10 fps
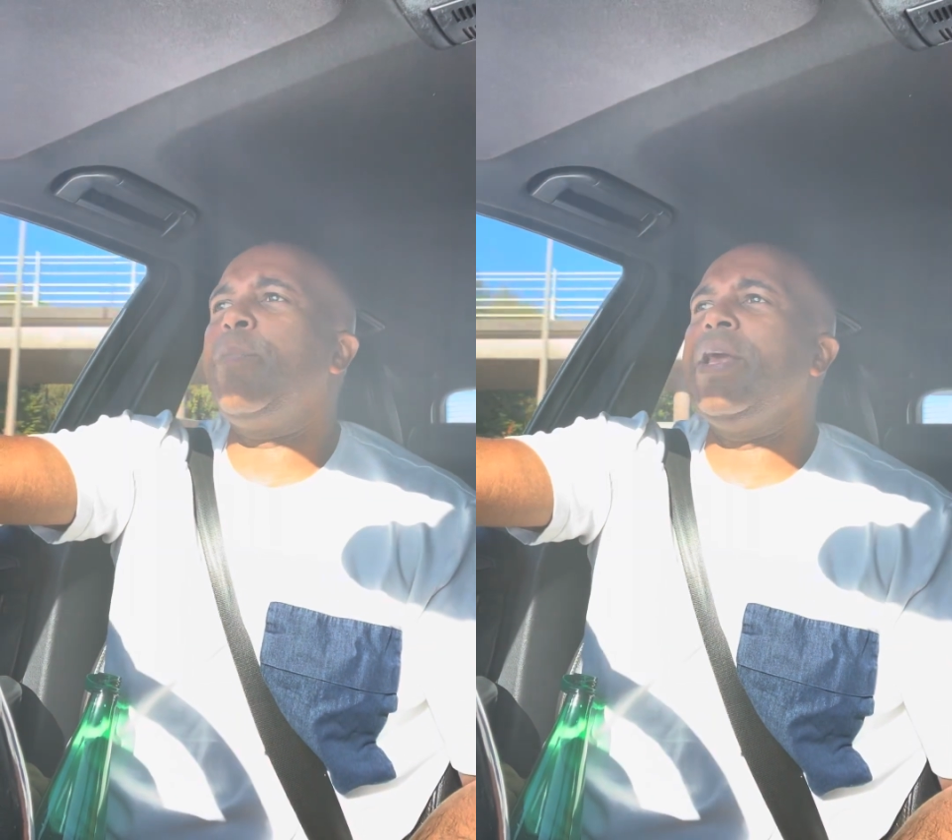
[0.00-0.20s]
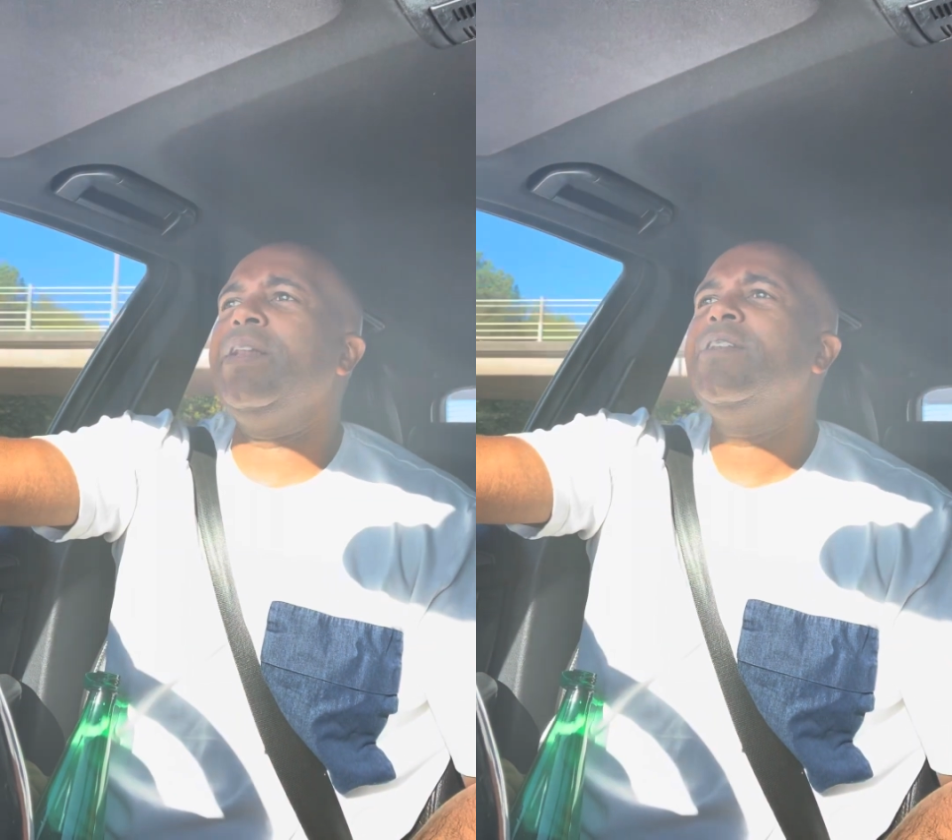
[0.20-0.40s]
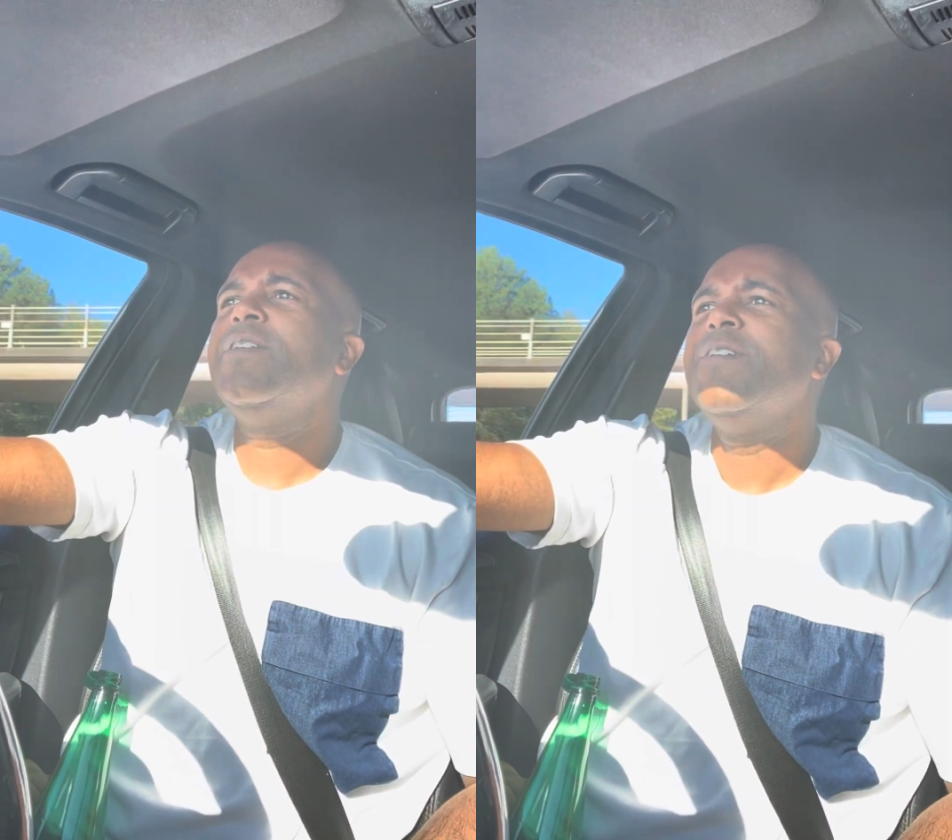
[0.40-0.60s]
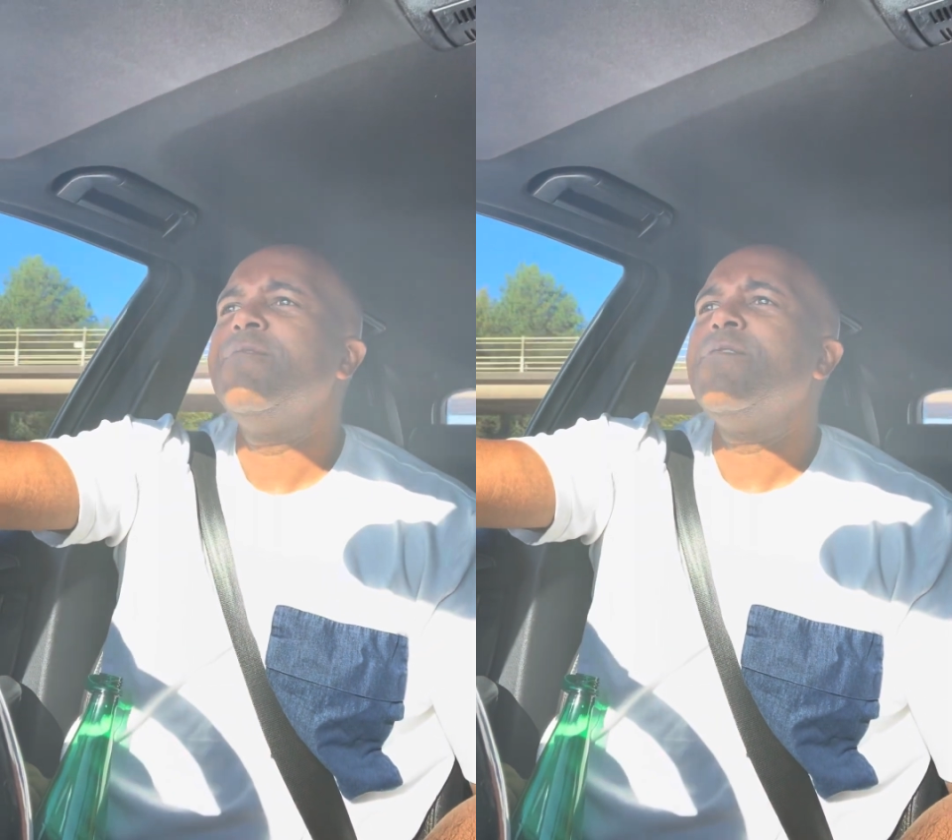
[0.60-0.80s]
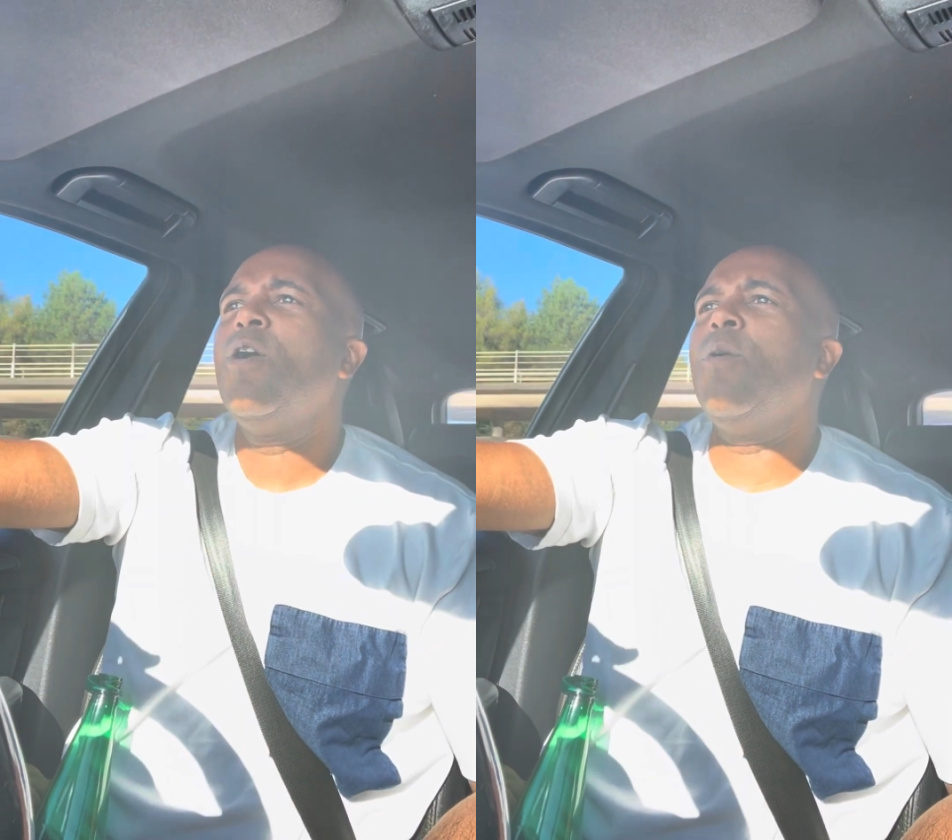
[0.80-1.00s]
been
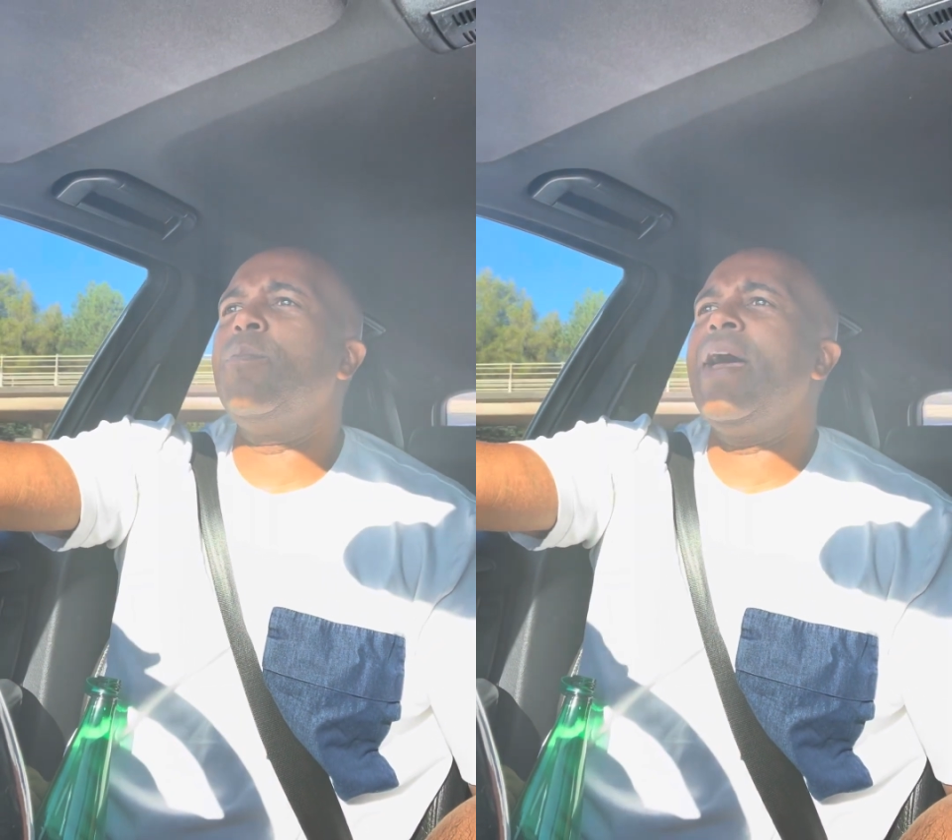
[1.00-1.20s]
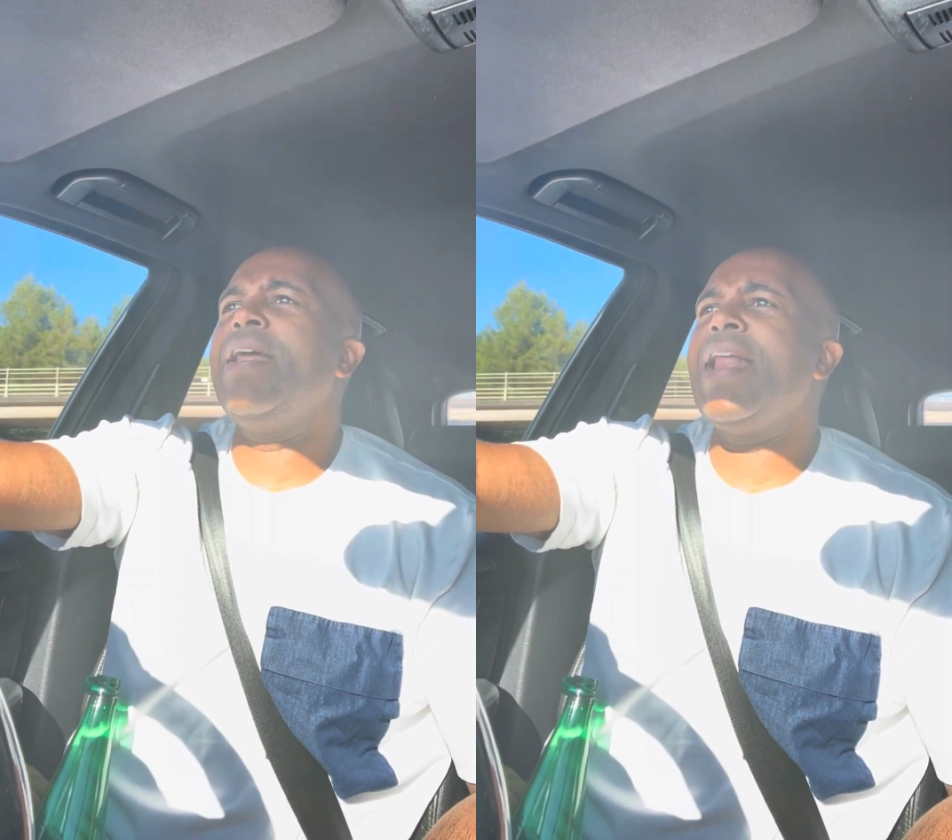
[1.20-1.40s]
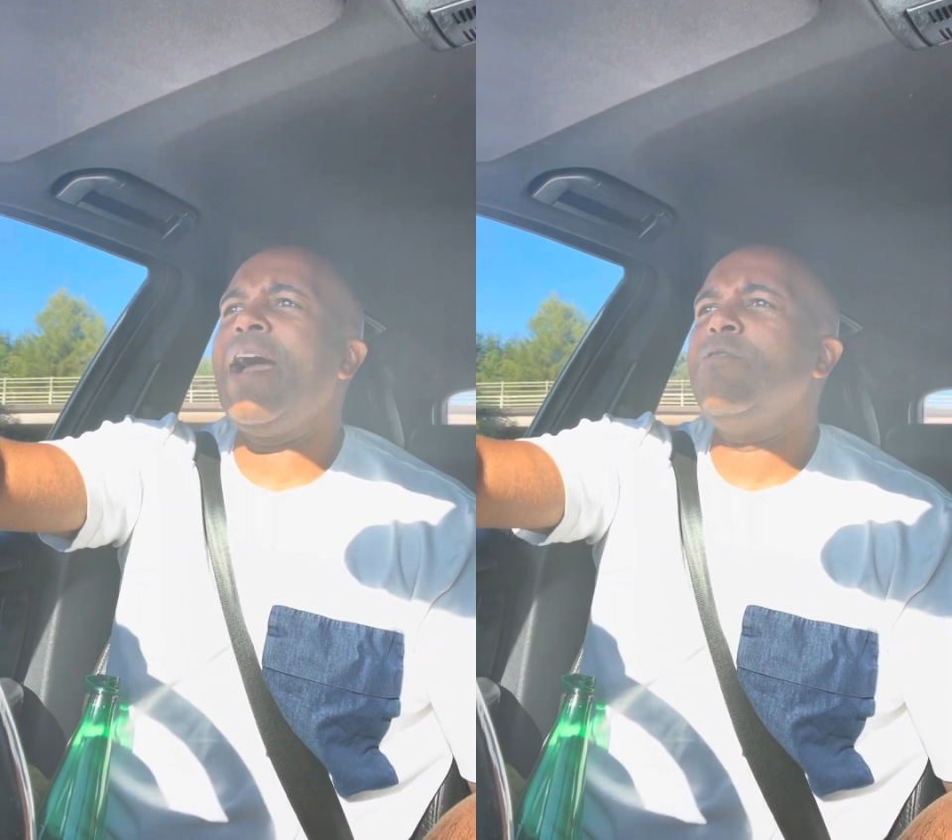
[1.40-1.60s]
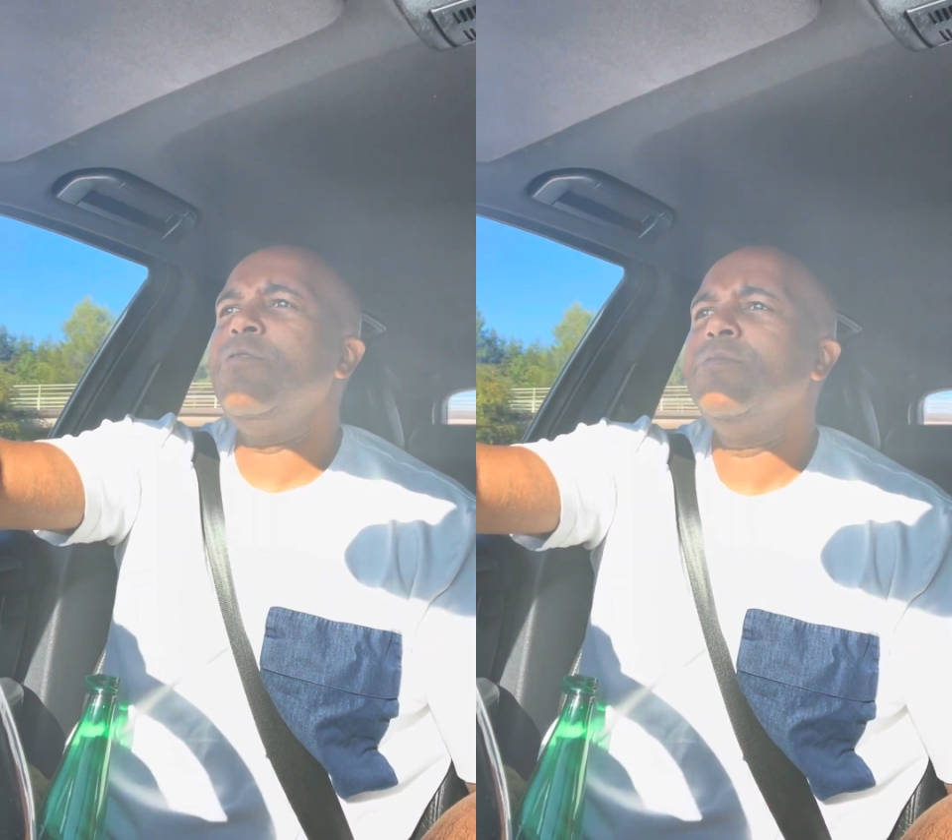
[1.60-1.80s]
up there now.